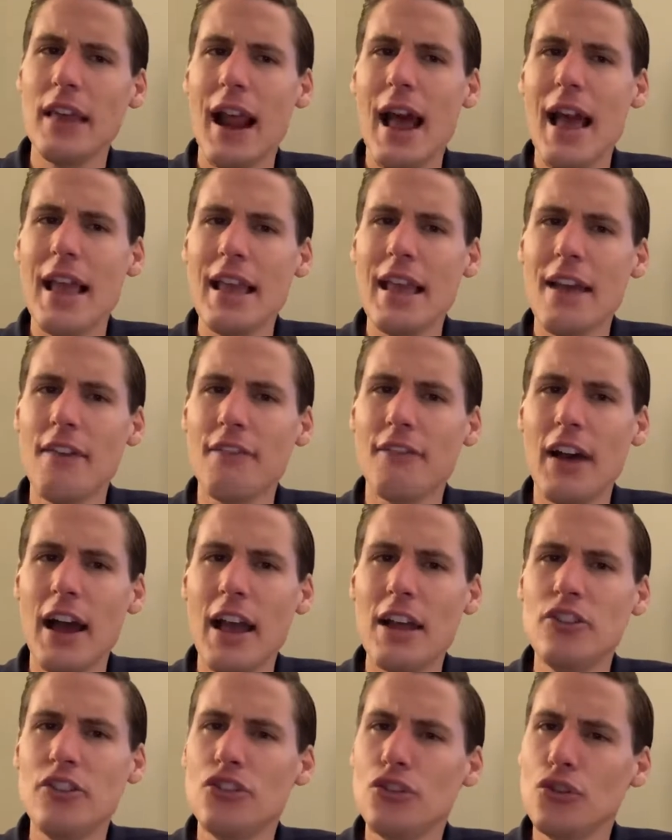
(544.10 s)
I can't
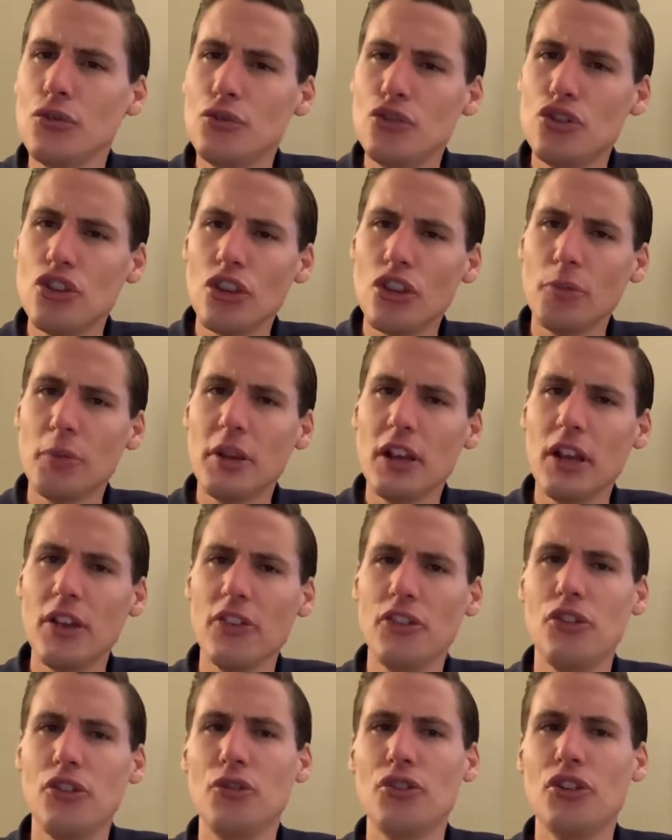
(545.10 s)
find you just
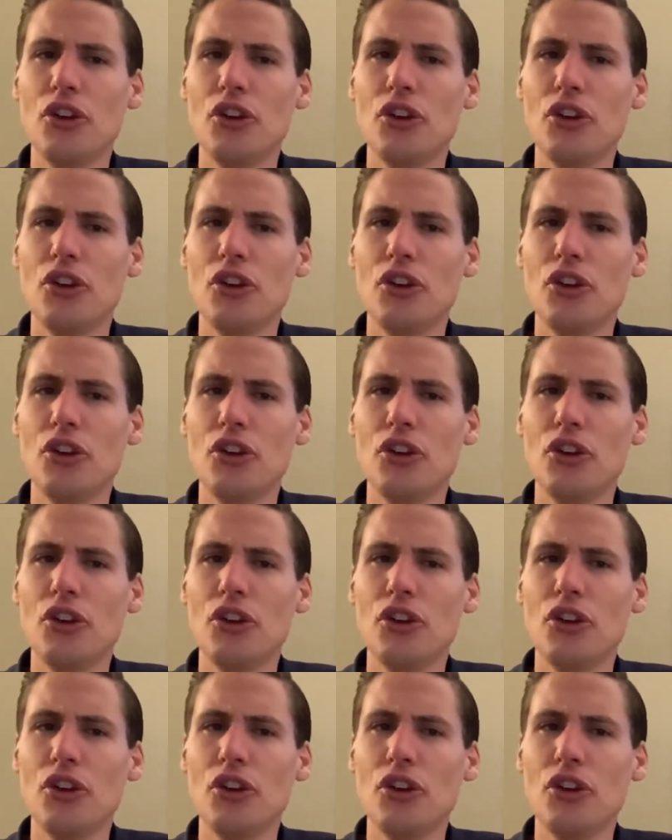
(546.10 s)
because you